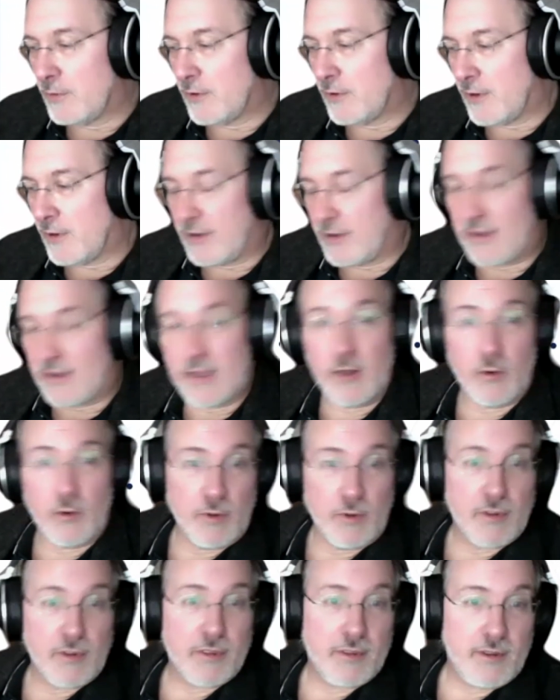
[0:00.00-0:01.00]
deal
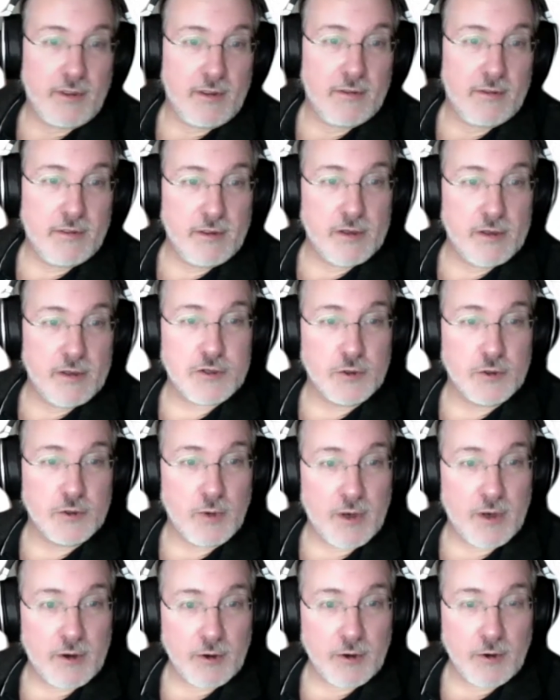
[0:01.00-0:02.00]
with the issue
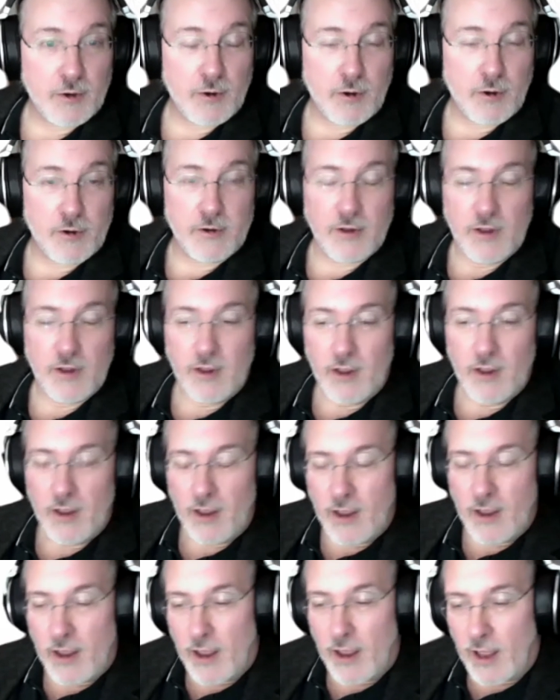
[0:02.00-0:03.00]
when it occurred.
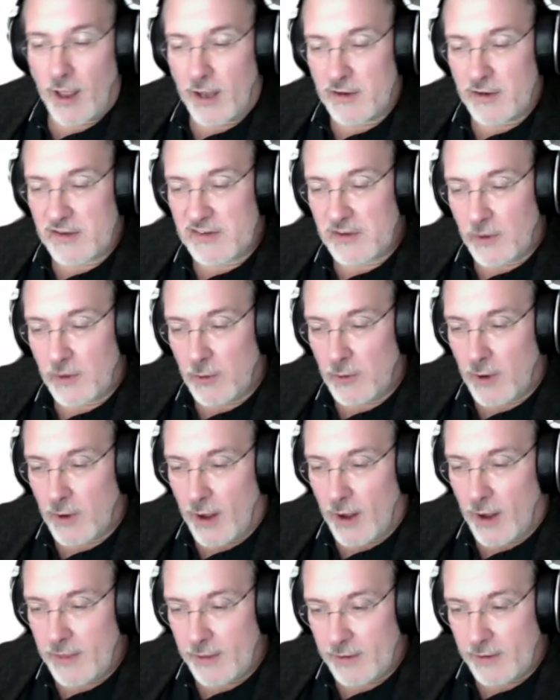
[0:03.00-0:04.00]
And so
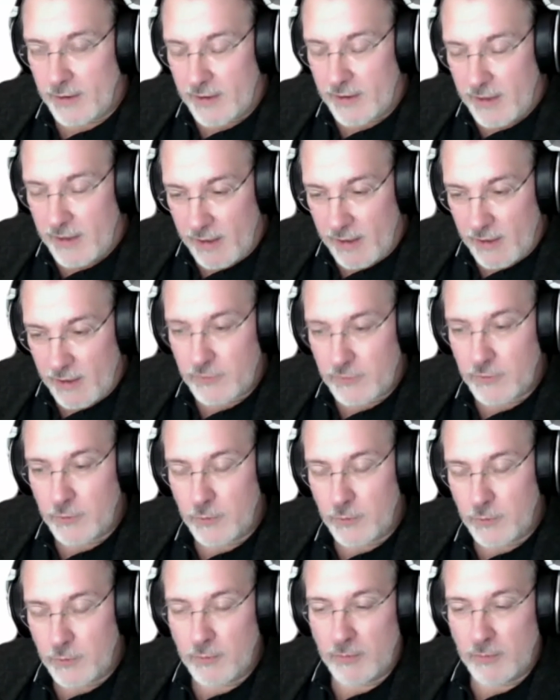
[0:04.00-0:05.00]
I think key
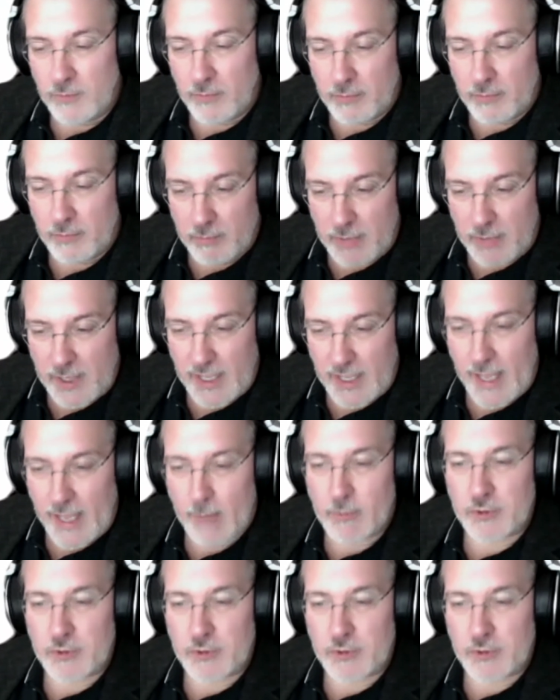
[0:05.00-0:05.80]
to being able to